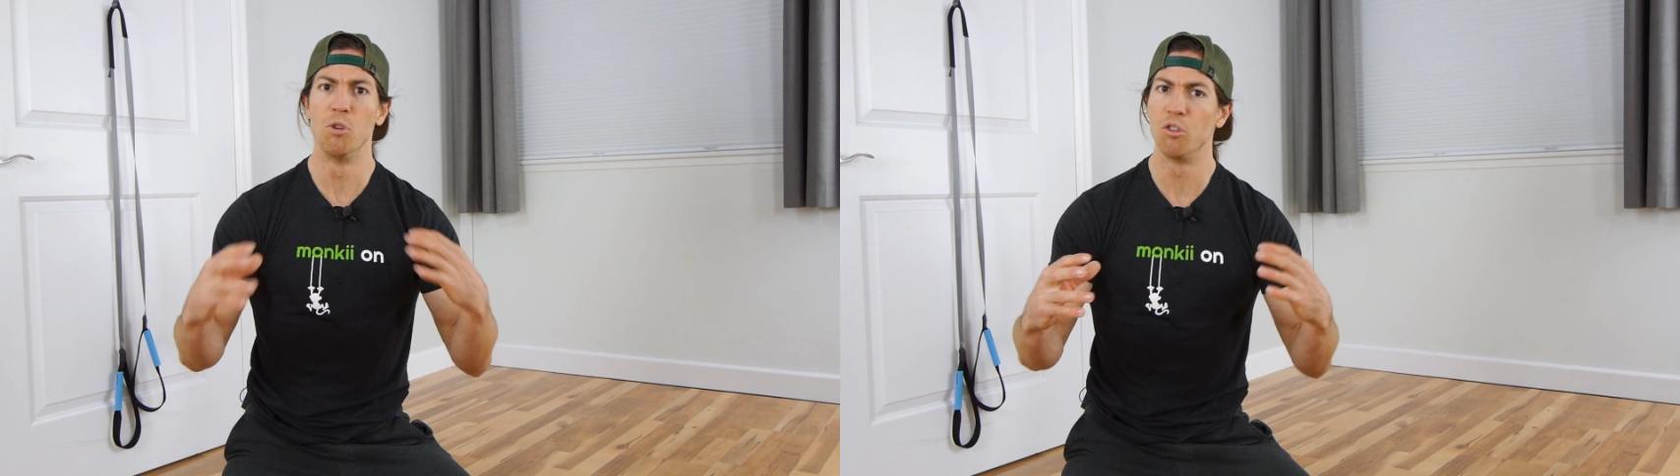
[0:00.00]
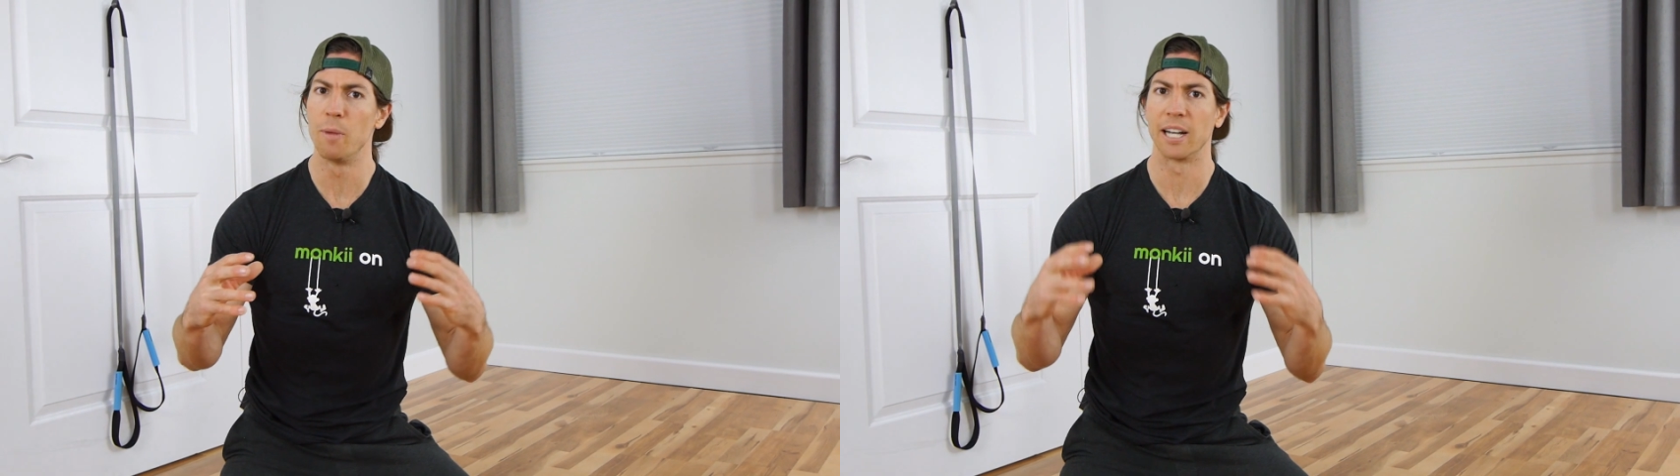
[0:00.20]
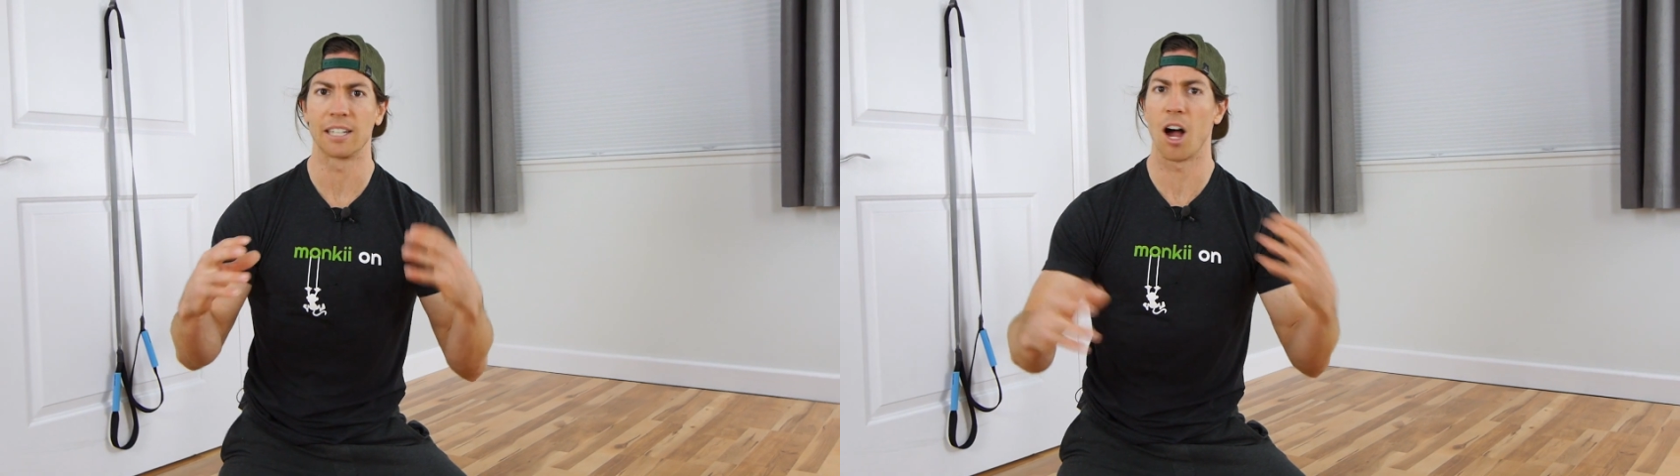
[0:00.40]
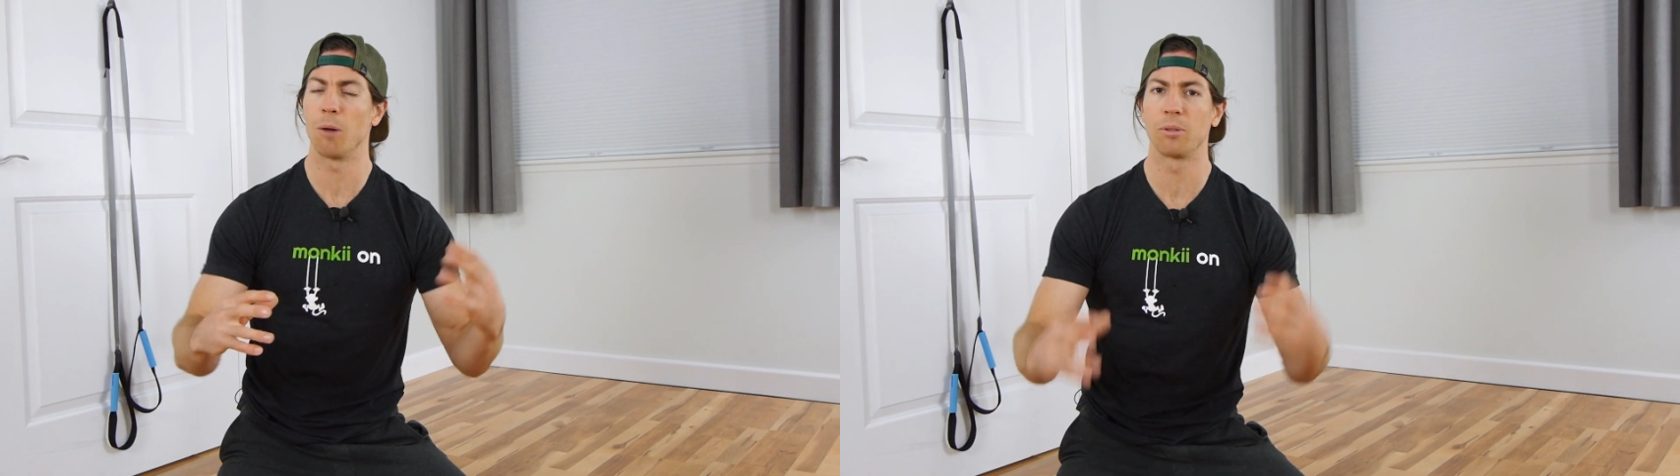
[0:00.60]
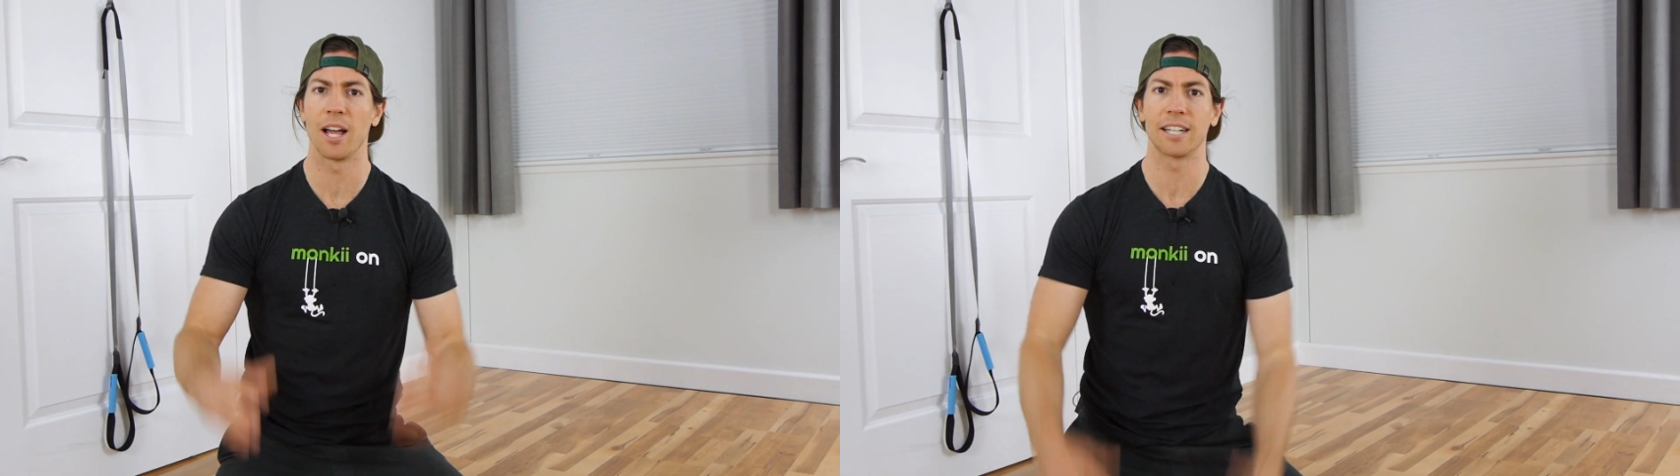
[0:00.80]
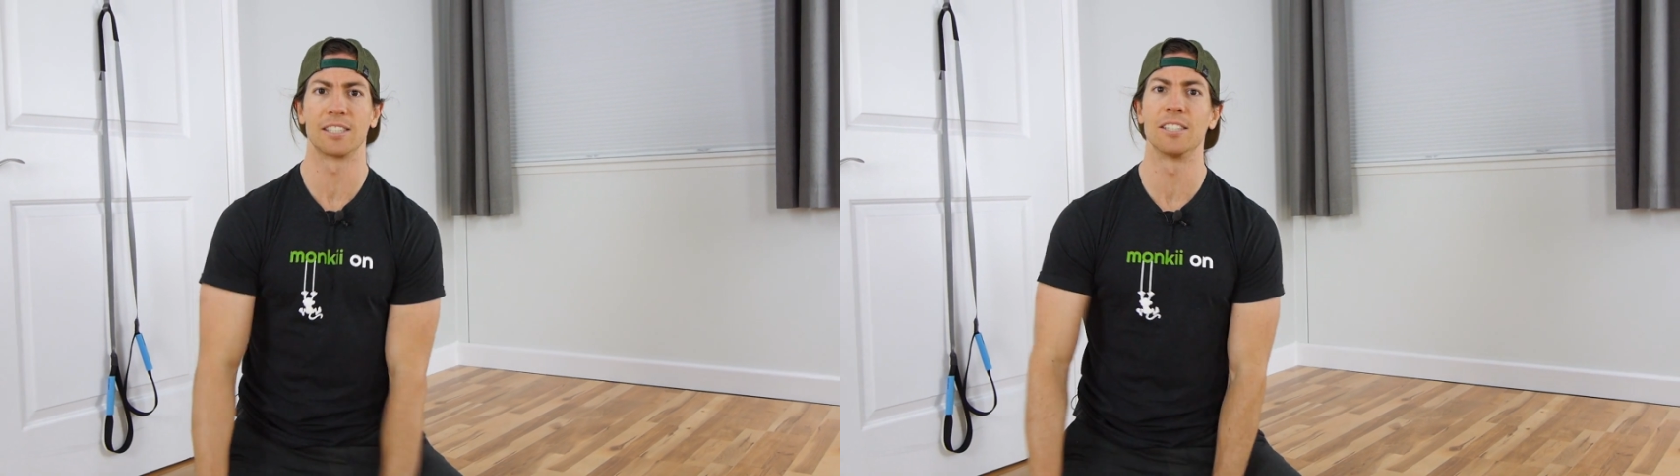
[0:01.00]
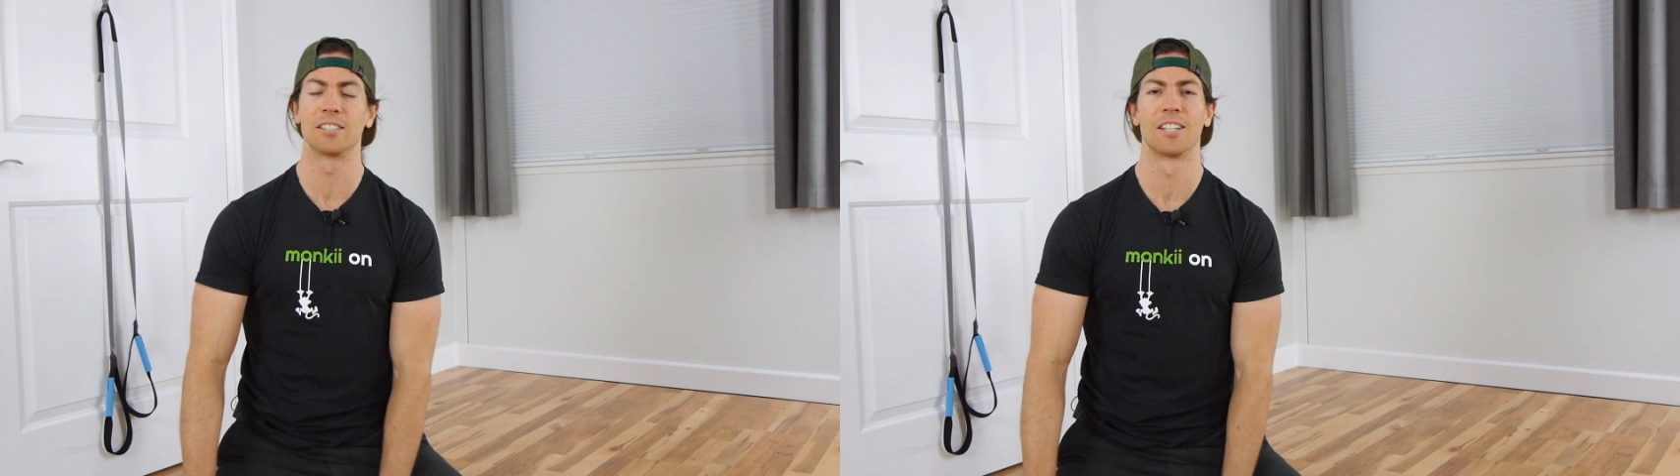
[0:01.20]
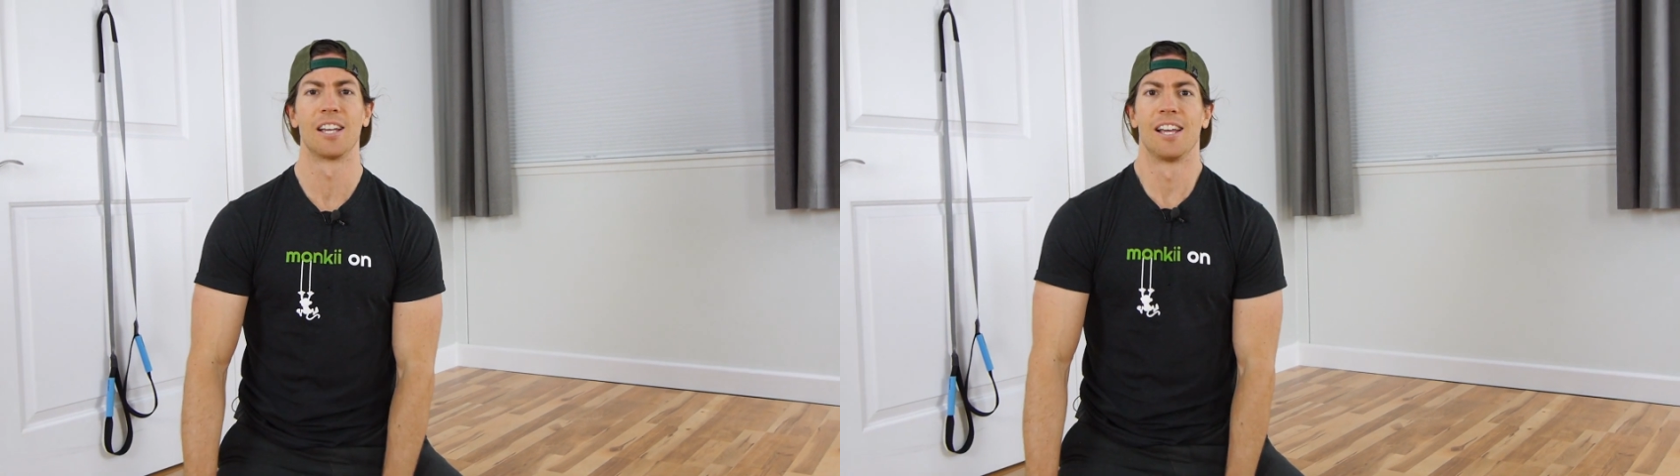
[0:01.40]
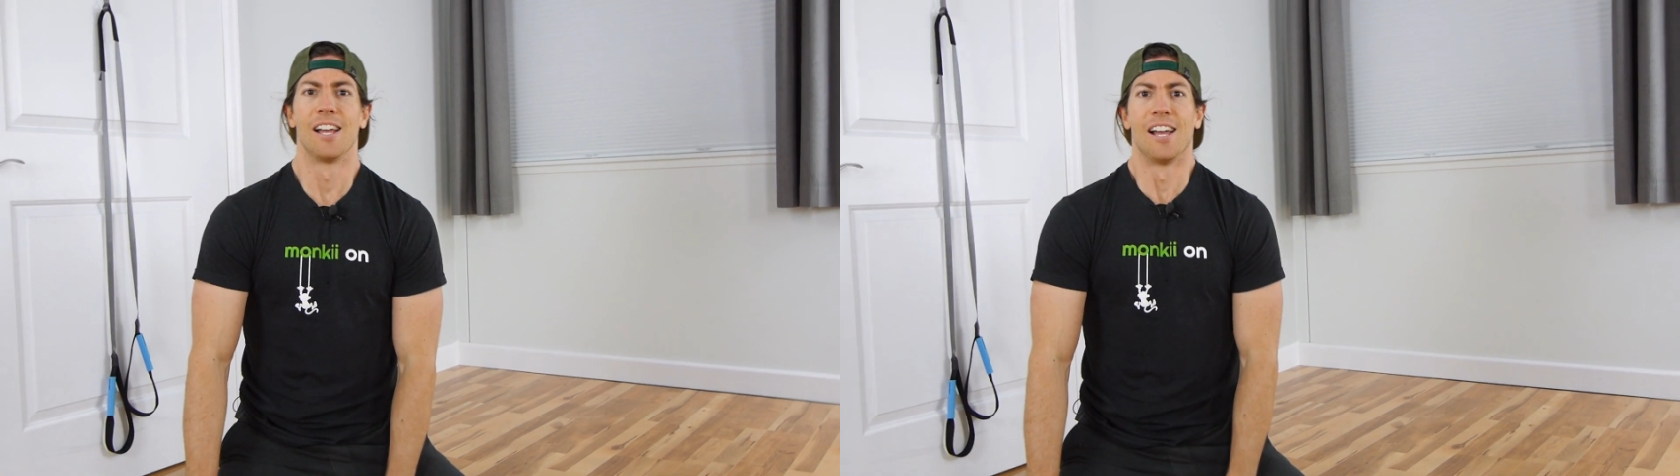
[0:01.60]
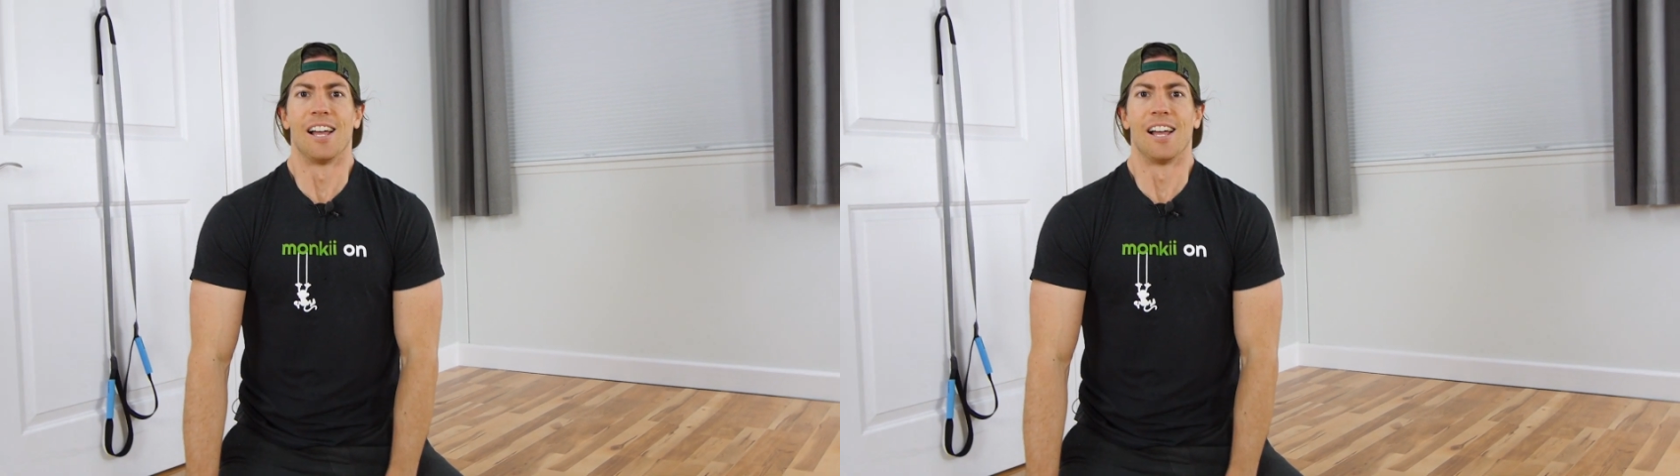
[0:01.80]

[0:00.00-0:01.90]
movement complexes.